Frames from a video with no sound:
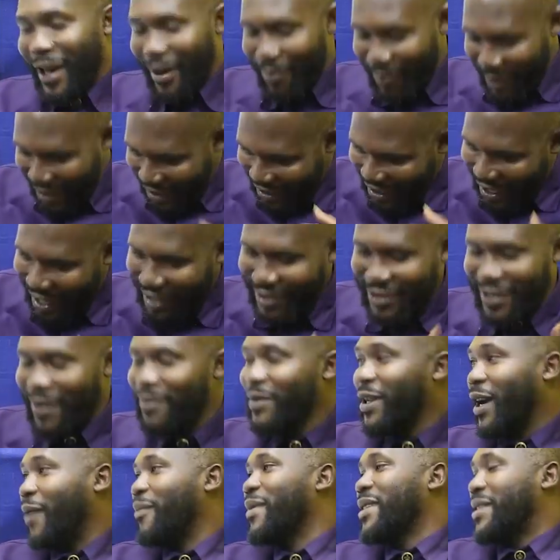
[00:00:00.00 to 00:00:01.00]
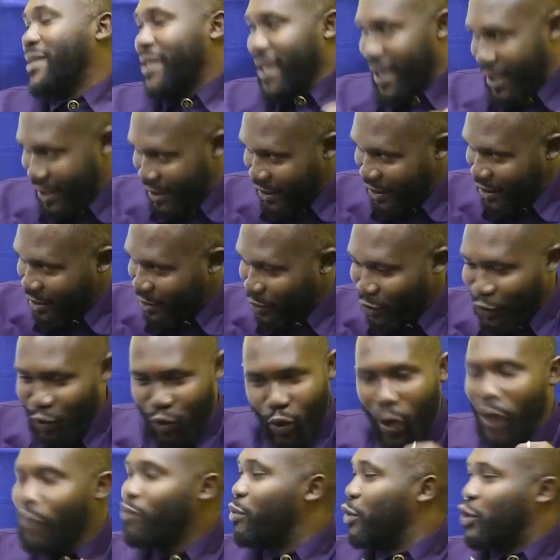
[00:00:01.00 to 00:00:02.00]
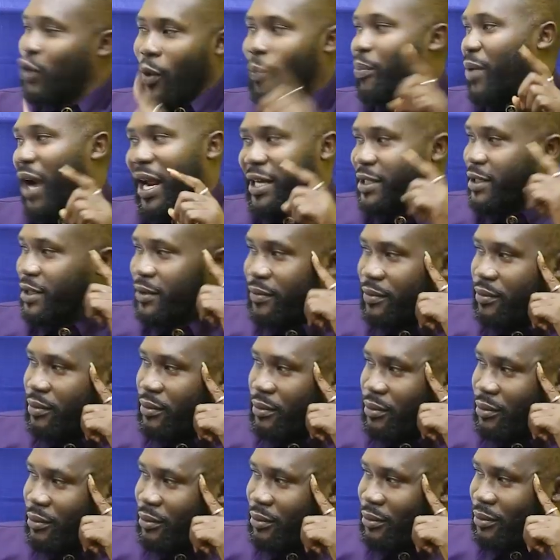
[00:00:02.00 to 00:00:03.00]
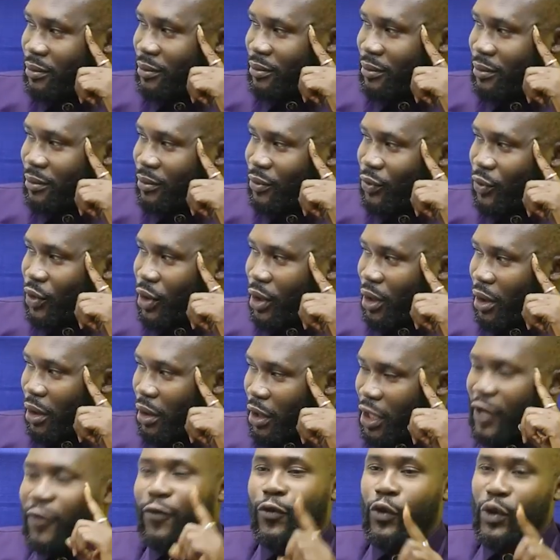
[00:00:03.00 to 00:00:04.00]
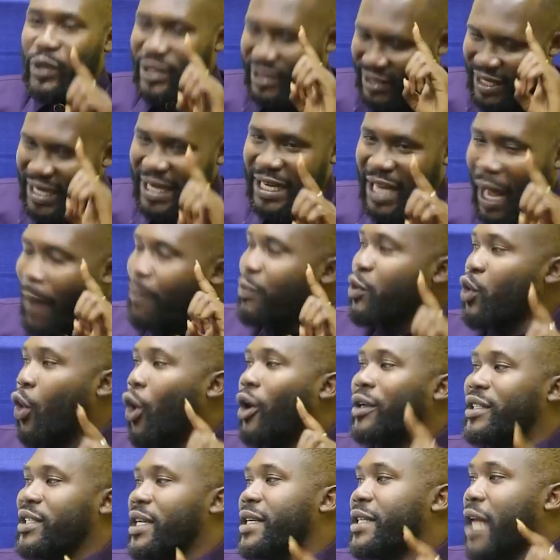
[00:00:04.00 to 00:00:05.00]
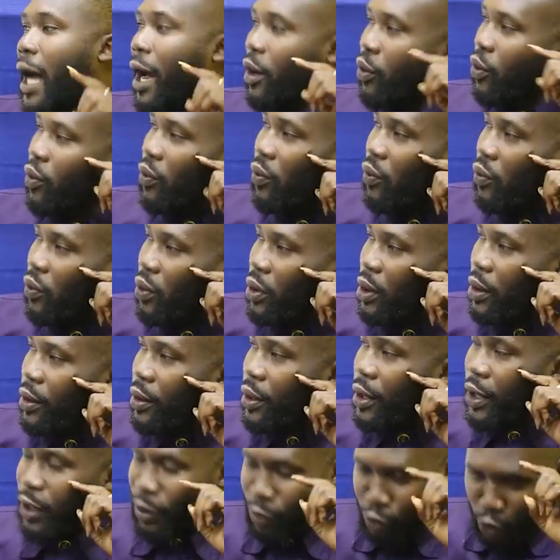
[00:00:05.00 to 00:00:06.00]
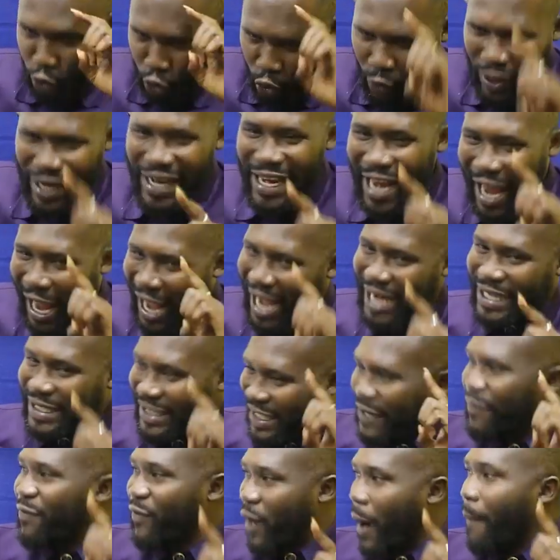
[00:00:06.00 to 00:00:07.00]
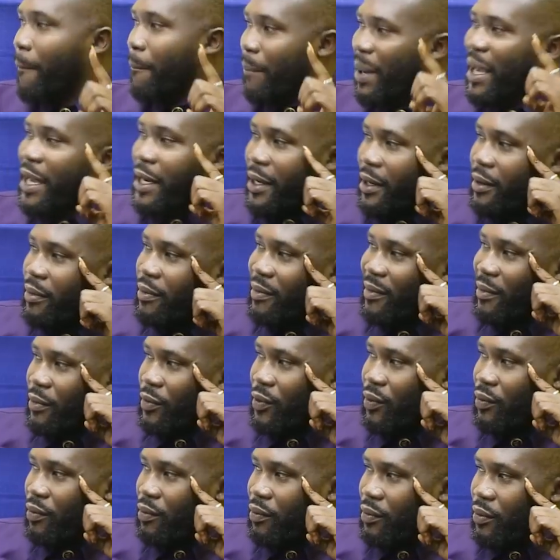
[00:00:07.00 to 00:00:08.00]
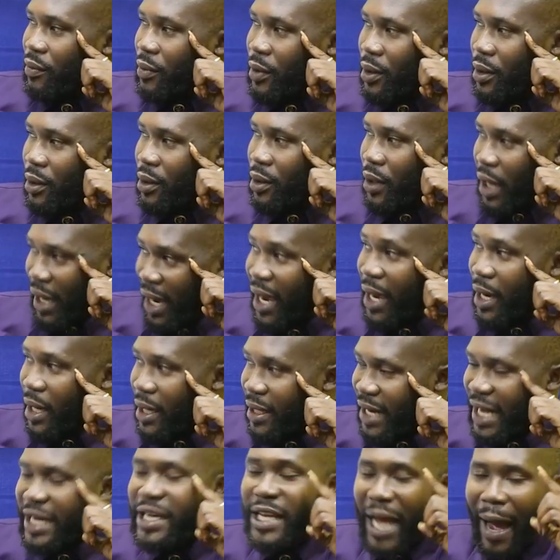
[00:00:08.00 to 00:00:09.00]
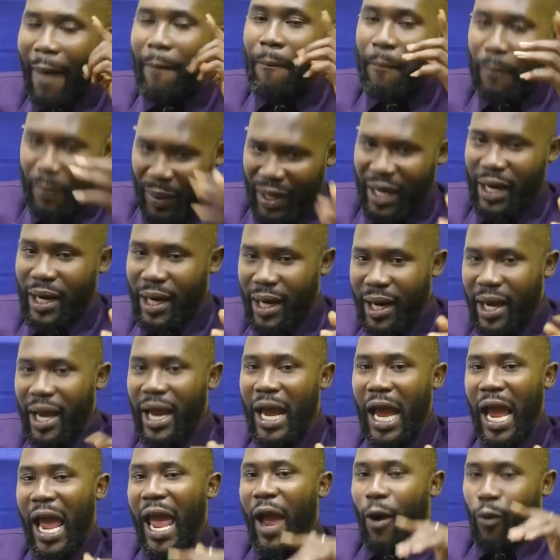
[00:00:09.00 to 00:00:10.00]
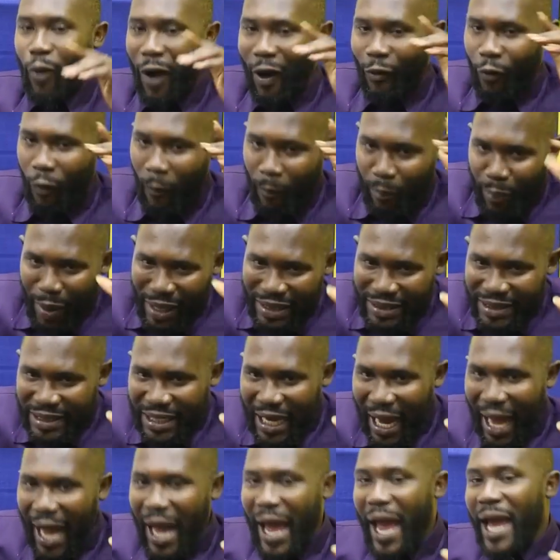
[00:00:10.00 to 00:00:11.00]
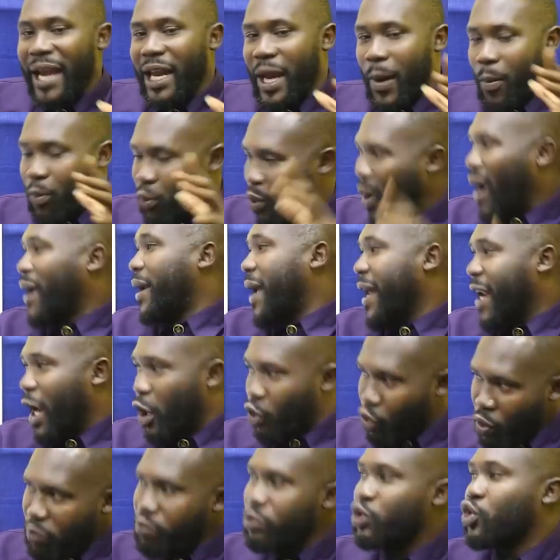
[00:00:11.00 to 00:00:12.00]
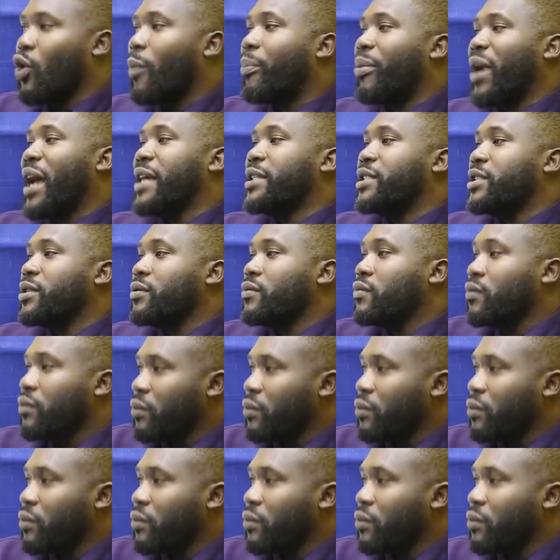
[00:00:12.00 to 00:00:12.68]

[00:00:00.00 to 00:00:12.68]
Me say, don't be surprised if you see Gabi Ochredako doing active campaign. Nenya break kwako pesca e de wakena. Don't be surprised.